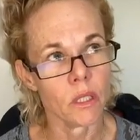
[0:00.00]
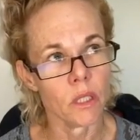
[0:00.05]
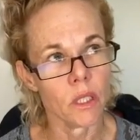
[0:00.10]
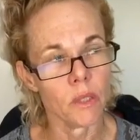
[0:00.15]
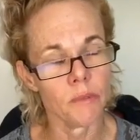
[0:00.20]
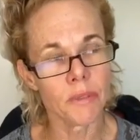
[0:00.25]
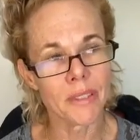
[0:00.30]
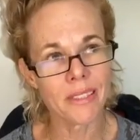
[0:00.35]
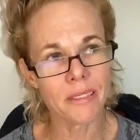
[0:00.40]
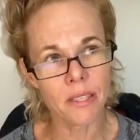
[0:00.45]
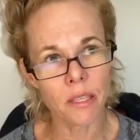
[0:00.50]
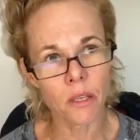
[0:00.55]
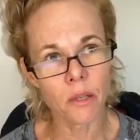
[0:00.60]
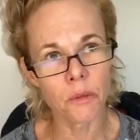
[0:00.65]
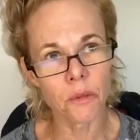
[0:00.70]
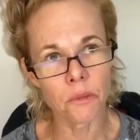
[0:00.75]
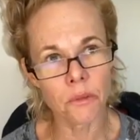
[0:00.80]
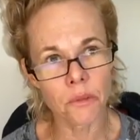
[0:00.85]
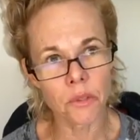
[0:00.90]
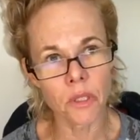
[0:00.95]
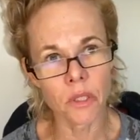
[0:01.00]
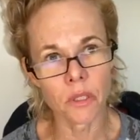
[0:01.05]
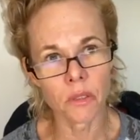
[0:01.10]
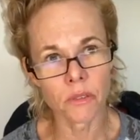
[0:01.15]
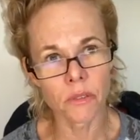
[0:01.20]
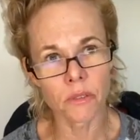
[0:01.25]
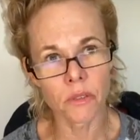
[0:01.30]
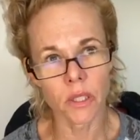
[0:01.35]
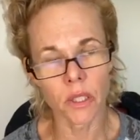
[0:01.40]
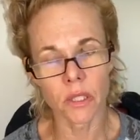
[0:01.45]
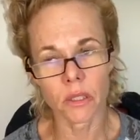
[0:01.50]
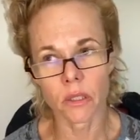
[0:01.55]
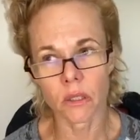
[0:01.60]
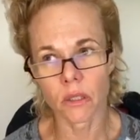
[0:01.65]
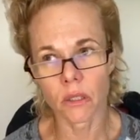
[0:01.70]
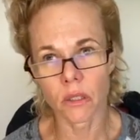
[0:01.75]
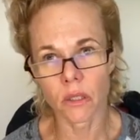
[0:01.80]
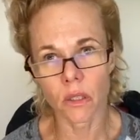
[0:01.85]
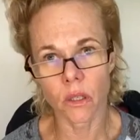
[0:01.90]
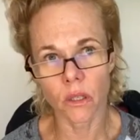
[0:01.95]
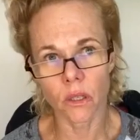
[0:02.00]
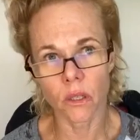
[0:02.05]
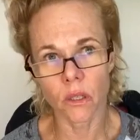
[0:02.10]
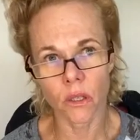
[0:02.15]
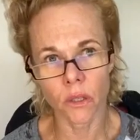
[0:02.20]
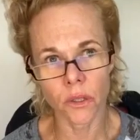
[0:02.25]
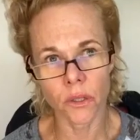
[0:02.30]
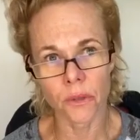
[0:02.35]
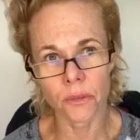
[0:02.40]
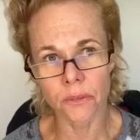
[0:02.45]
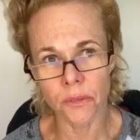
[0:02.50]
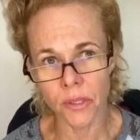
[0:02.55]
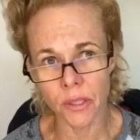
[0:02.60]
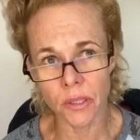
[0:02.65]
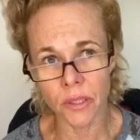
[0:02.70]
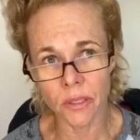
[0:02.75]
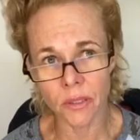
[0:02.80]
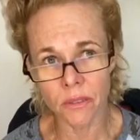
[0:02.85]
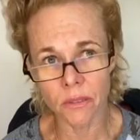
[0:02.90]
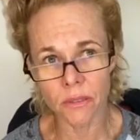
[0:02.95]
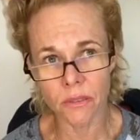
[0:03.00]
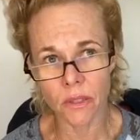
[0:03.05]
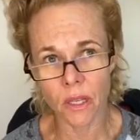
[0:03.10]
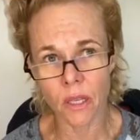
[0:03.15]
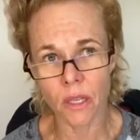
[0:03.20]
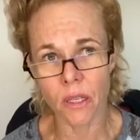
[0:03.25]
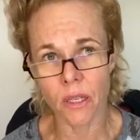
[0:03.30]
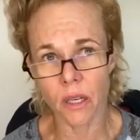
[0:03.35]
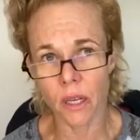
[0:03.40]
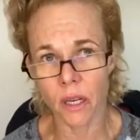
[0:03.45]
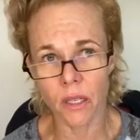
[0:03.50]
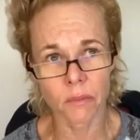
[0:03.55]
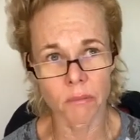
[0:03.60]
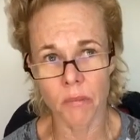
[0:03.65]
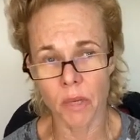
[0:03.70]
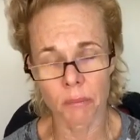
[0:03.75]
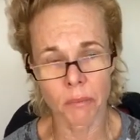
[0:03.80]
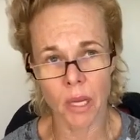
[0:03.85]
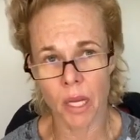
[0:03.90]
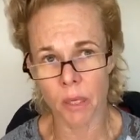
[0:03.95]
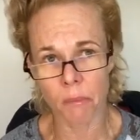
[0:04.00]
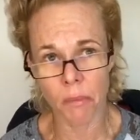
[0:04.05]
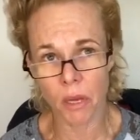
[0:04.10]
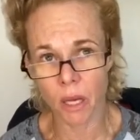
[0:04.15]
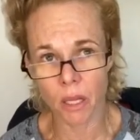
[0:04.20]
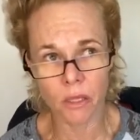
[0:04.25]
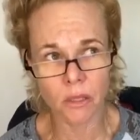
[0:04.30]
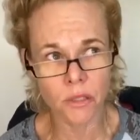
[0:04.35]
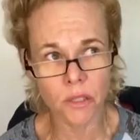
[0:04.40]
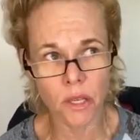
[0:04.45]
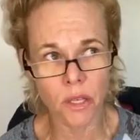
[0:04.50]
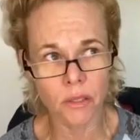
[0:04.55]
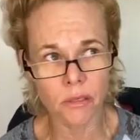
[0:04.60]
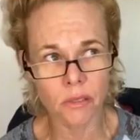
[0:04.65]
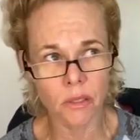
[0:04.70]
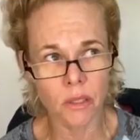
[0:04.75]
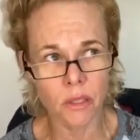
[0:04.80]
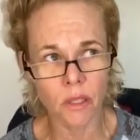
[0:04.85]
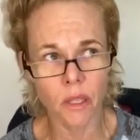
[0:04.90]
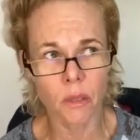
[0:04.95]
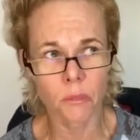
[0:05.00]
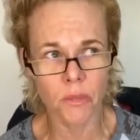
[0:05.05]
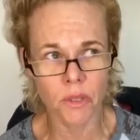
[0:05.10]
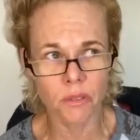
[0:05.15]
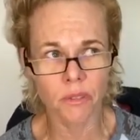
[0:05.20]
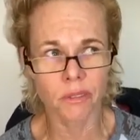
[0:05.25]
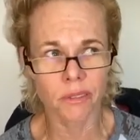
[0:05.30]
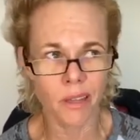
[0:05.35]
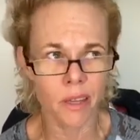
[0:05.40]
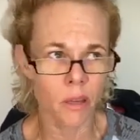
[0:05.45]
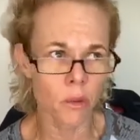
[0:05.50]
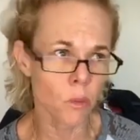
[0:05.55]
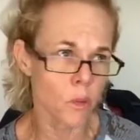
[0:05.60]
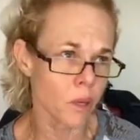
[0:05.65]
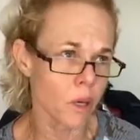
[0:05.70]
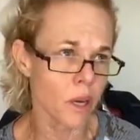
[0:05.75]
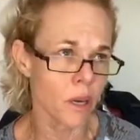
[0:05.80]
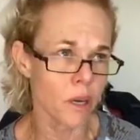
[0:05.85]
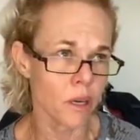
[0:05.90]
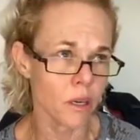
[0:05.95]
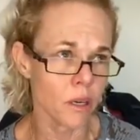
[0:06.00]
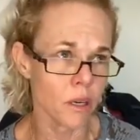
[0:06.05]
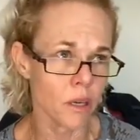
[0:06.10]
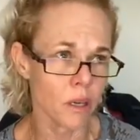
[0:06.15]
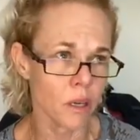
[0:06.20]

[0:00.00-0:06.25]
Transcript: If I tell you things that hurt your feelings, I'm not apologizing. I'm just saying what I